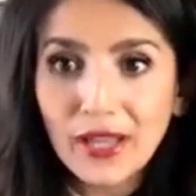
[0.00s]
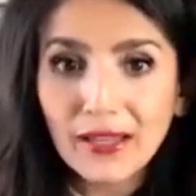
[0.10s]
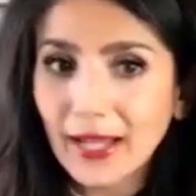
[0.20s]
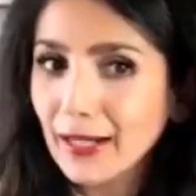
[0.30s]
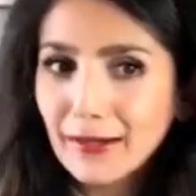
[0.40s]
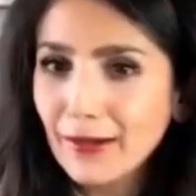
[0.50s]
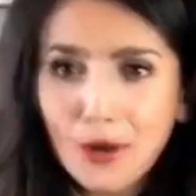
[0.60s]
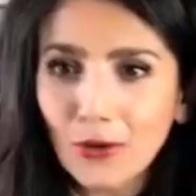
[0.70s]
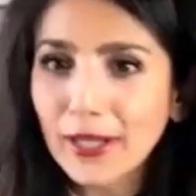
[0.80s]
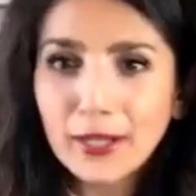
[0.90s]
that, like,
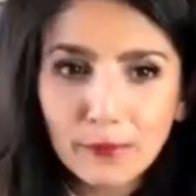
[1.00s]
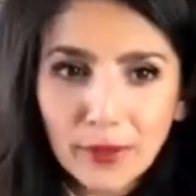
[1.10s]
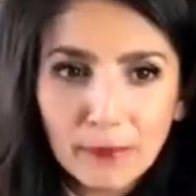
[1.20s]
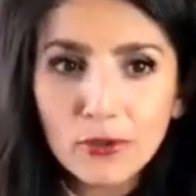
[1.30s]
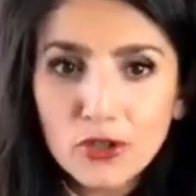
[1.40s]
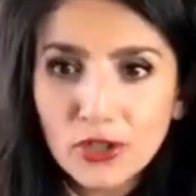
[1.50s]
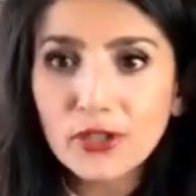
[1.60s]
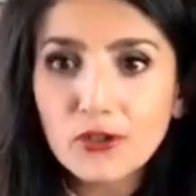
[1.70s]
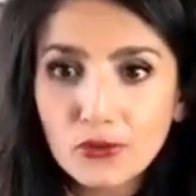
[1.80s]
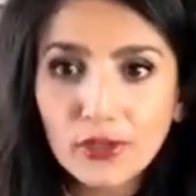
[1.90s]
no, like people
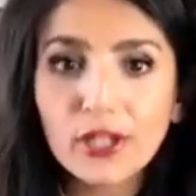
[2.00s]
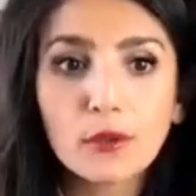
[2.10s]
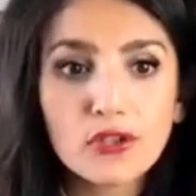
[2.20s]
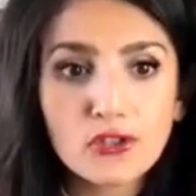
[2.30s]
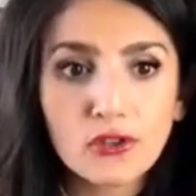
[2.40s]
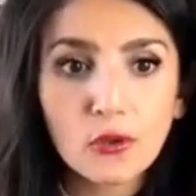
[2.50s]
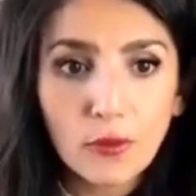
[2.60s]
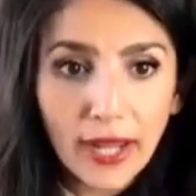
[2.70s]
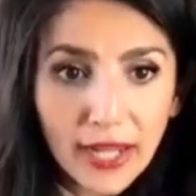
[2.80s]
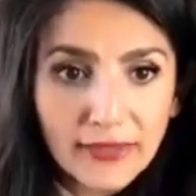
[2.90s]
shouldn't treat you a certain
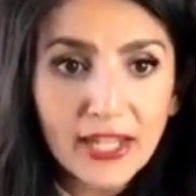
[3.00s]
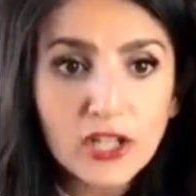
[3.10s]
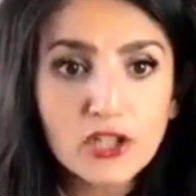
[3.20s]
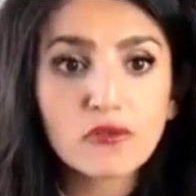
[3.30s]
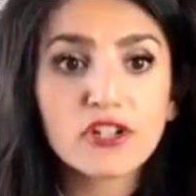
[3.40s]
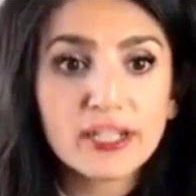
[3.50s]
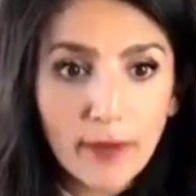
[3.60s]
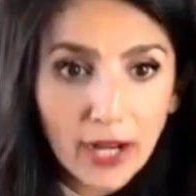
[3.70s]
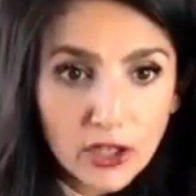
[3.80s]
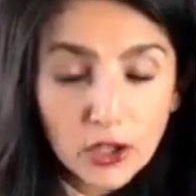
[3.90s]
way. They should
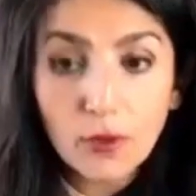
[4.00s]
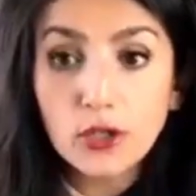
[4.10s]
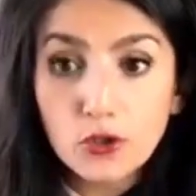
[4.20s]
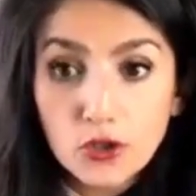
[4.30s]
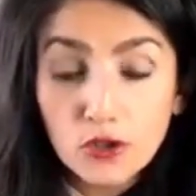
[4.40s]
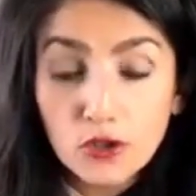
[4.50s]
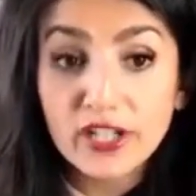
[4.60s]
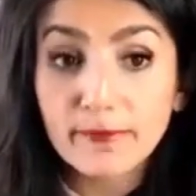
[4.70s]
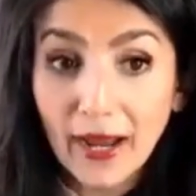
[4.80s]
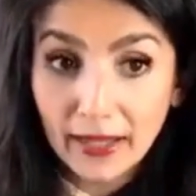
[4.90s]
respect you and you should
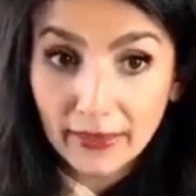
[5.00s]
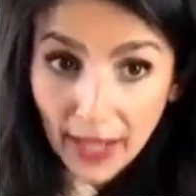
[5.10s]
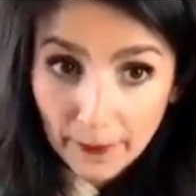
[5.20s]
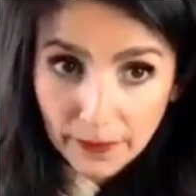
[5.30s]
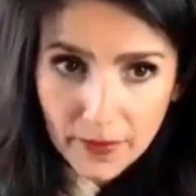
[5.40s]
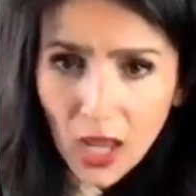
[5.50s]
respect them.